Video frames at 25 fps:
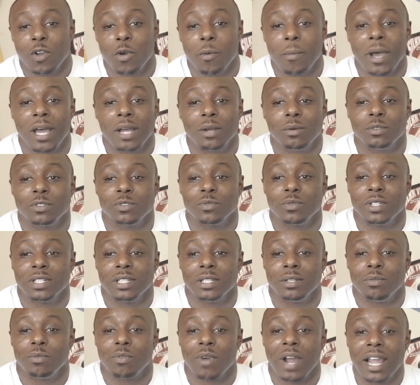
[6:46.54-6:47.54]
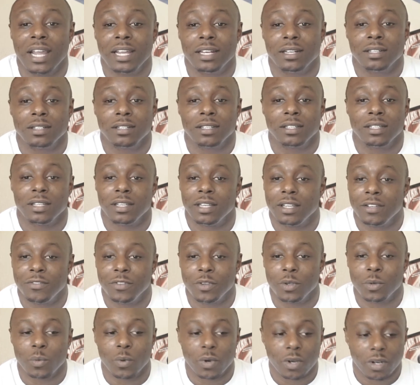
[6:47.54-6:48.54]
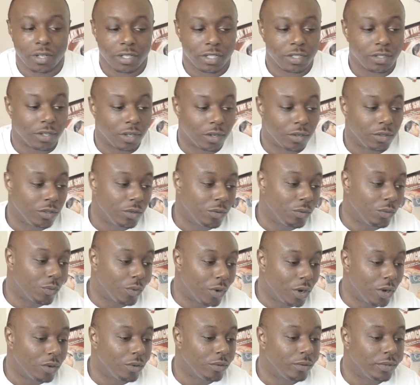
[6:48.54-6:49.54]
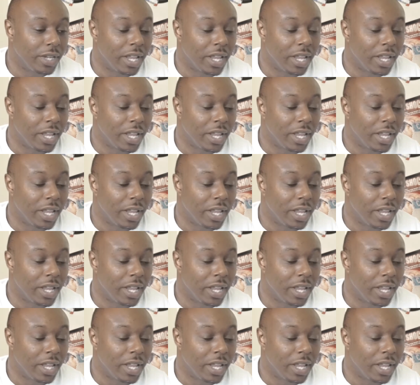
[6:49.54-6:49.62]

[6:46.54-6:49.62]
Nobody was really writing. And if you were, you know, you wrote.